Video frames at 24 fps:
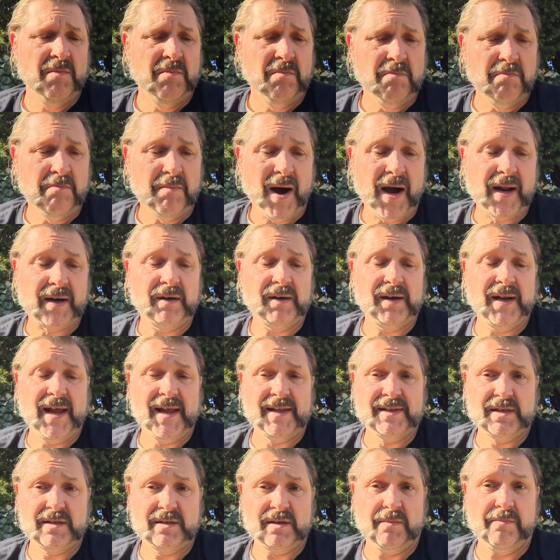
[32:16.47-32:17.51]
Modern
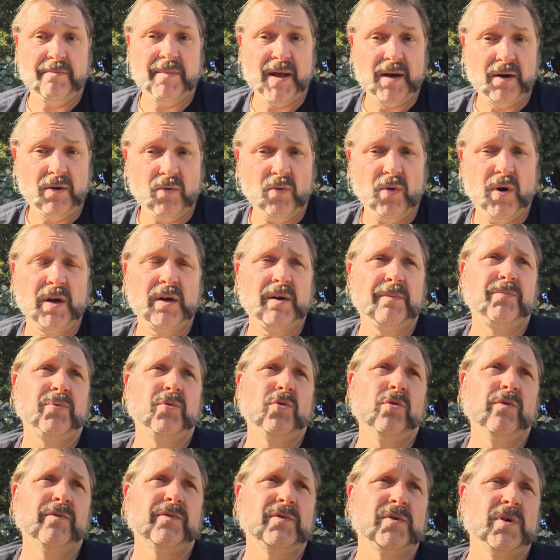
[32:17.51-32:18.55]
lenses are better
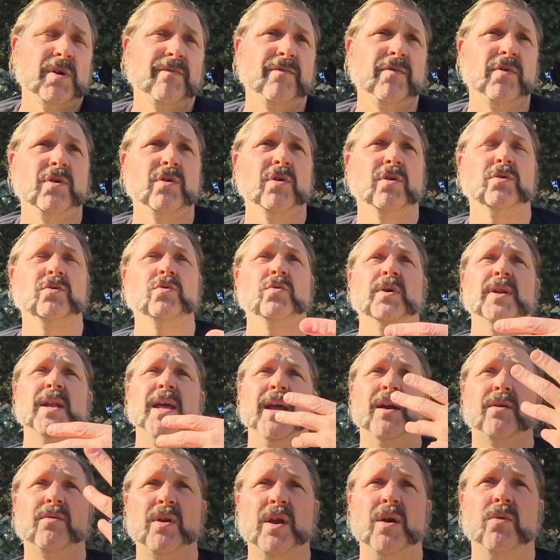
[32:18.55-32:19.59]
waterproof, so if you go to an
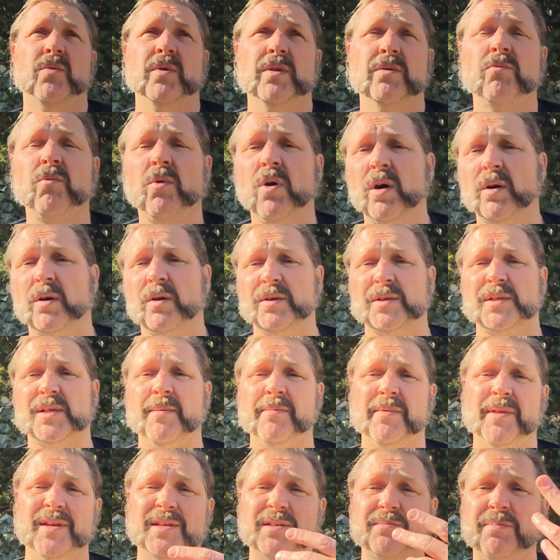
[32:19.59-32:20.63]
area with water,
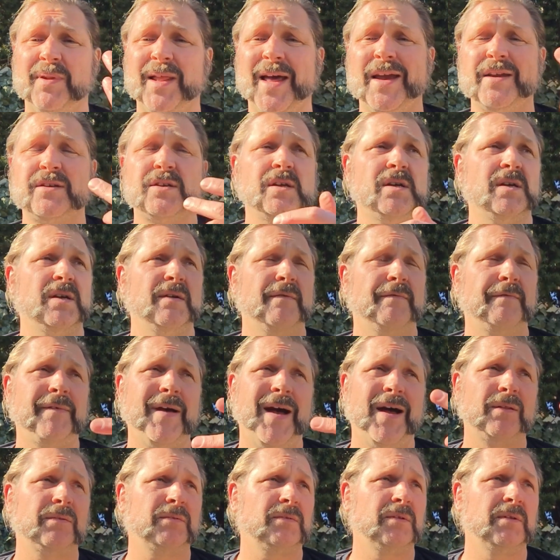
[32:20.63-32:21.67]
something splashing, a
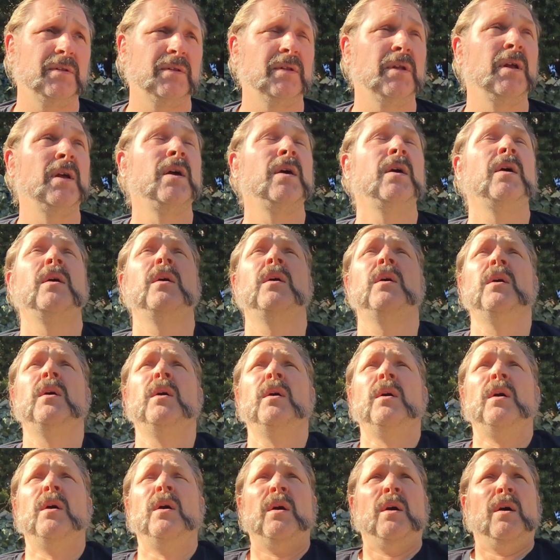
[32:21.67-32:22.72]
fountain
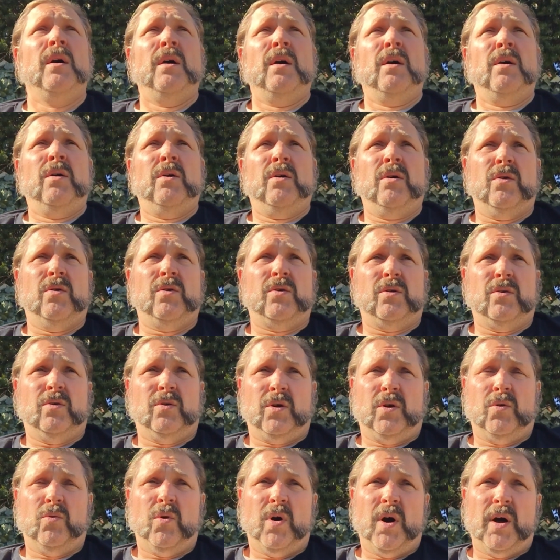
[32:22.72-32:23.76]

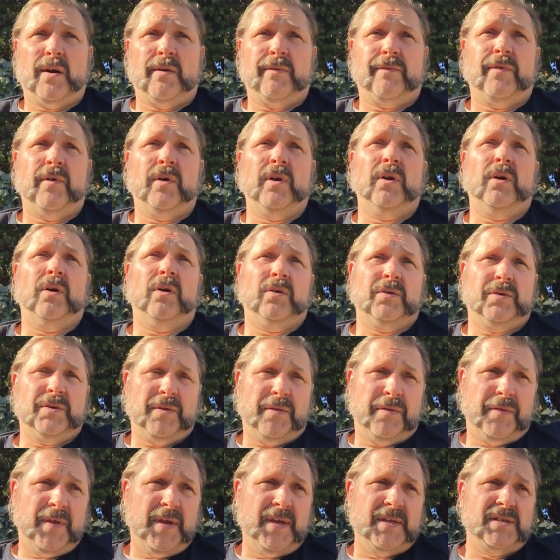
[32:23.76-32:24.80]
or a waterfall or
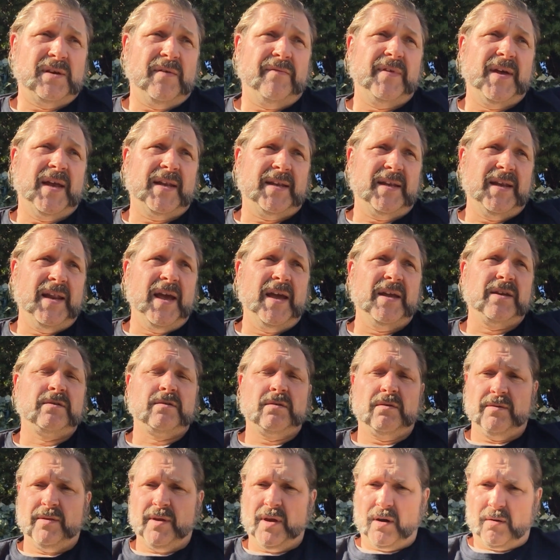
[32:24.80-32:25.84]
things of that
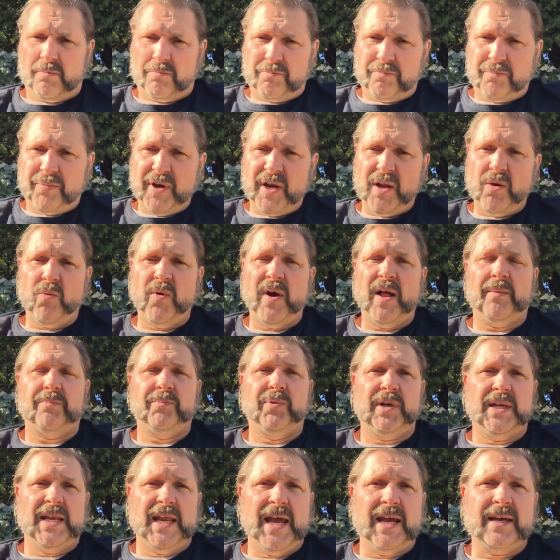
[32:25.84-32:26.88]
nature, they are pretty well
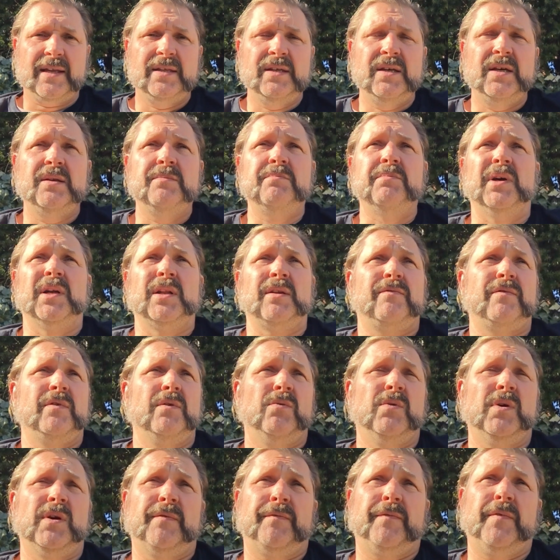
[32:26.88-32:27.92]
protected. But if you
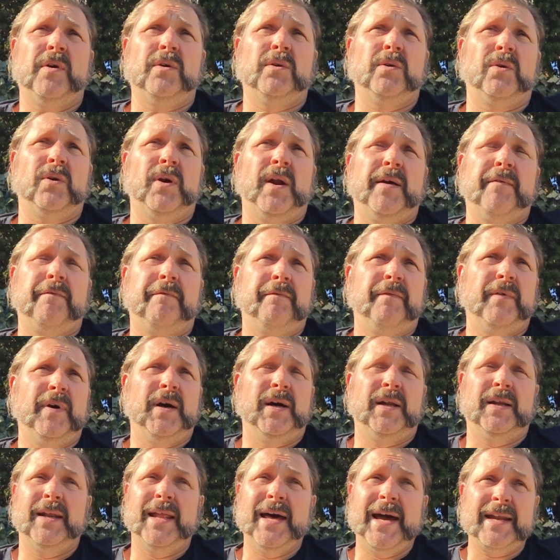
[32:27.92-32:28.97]
want to photograph
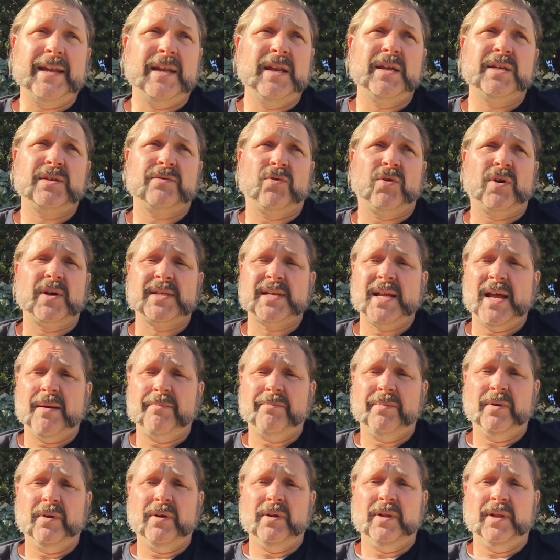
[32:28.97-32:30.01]
lightnings, for
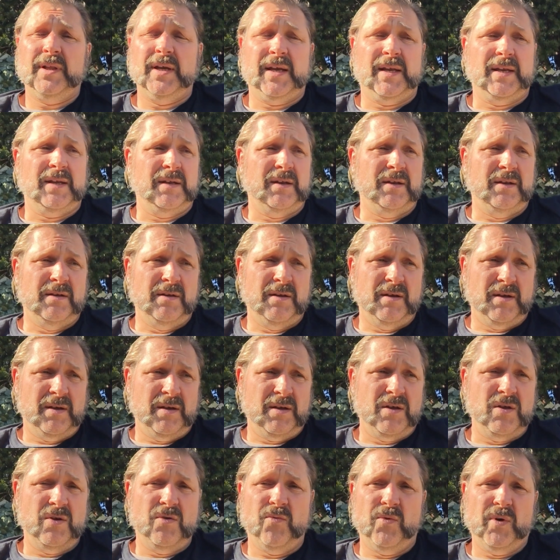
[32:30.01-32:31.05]
example, and
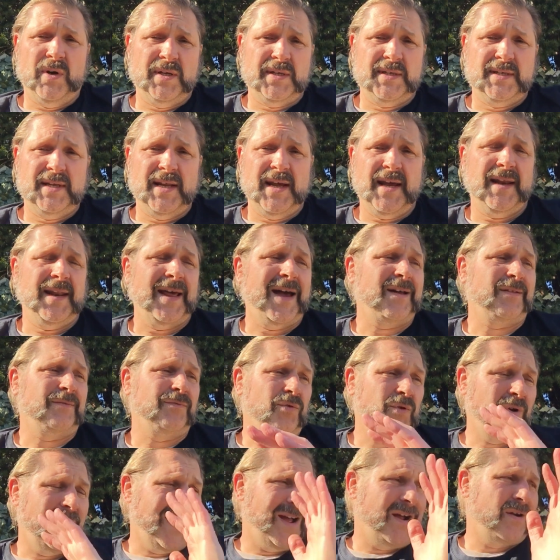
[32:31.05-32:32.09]
you want to stand out
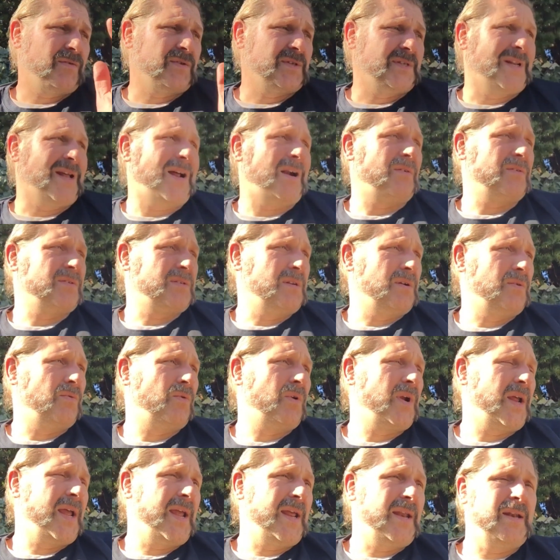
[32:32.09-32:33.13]
for hours and hours in the
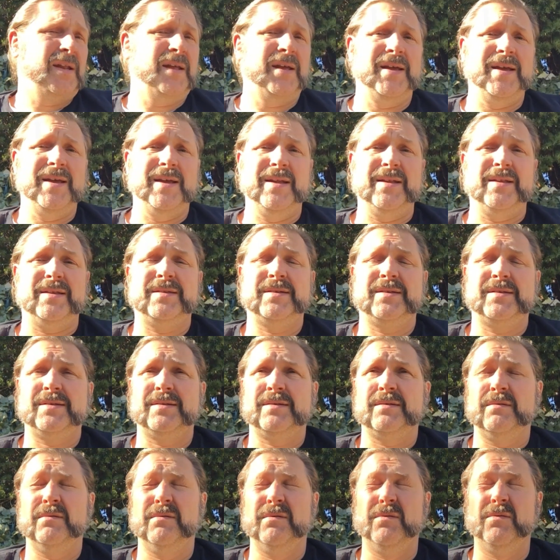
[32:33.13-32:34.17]
rain,
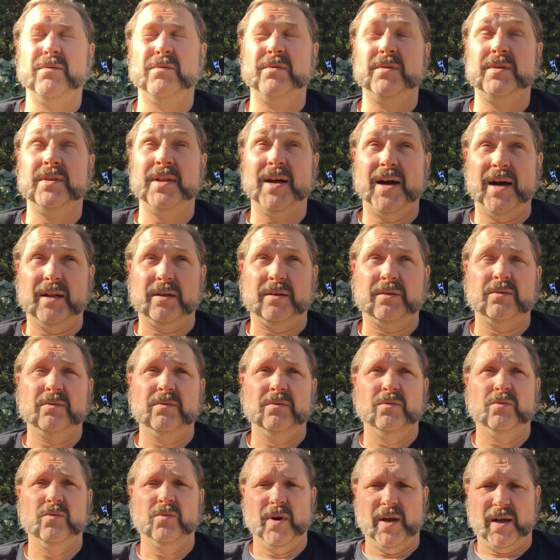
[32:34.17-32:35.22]
it's not
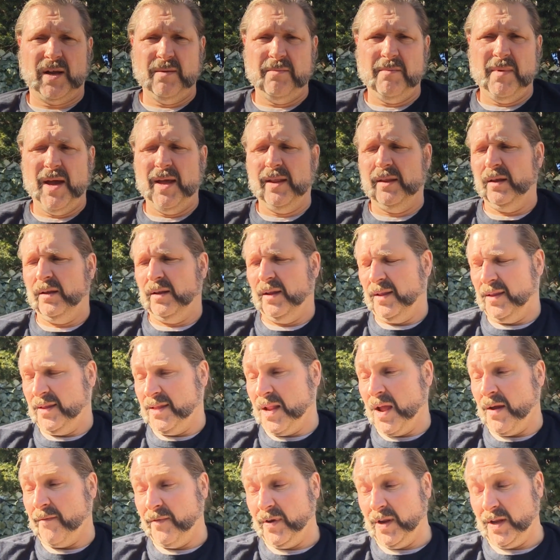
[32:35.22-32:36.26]
recommended. And
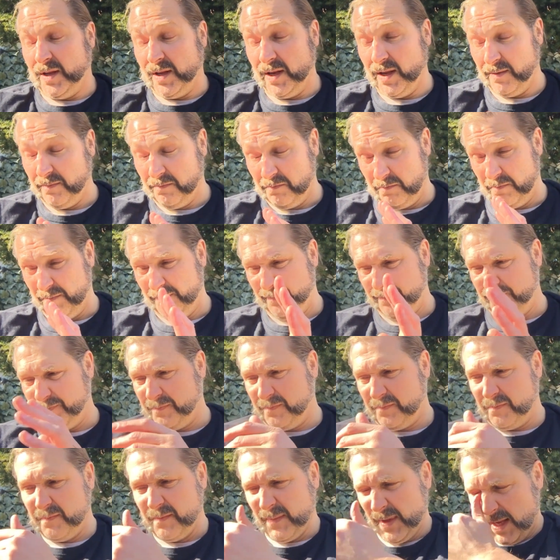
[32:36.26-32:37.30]
definitely
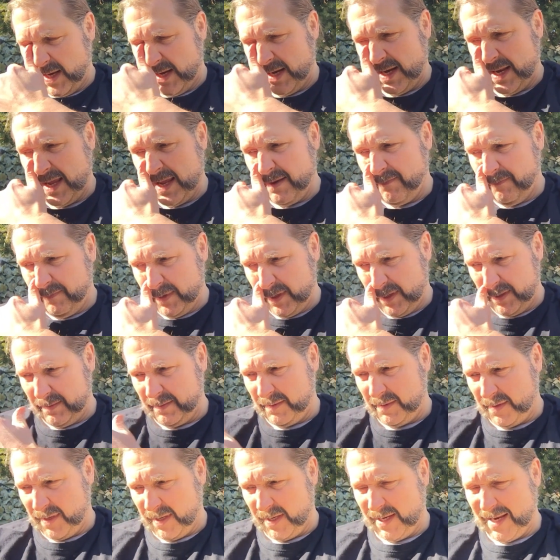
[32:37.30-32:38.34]
leave
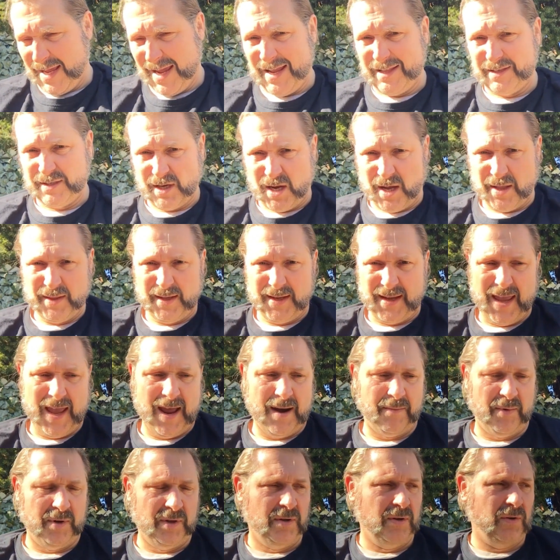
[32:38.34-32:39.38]
the lens on the
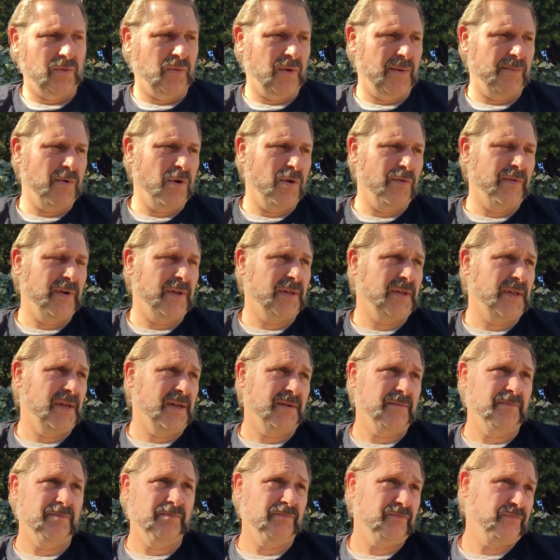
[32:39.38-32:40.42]
camera. Don't remove it
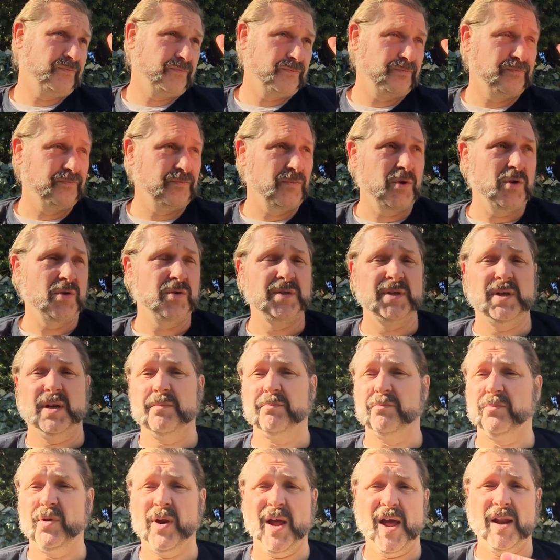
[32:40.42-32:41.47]
and use an
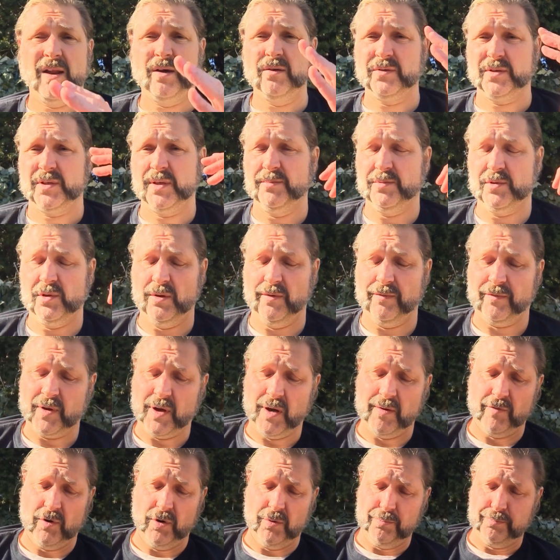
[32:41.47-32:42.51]
umbrella or some sort of
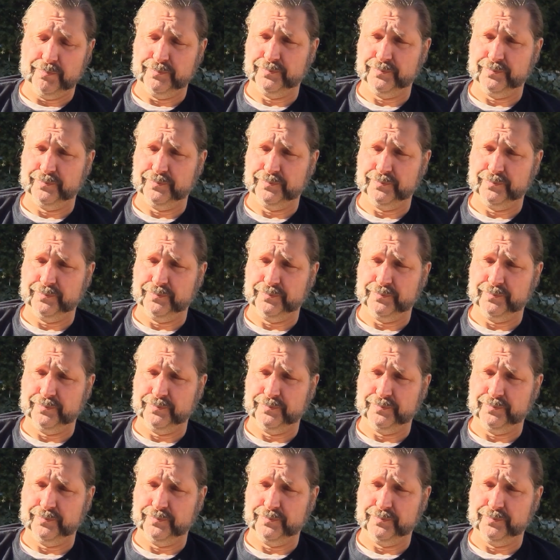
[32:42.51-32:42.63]
cover.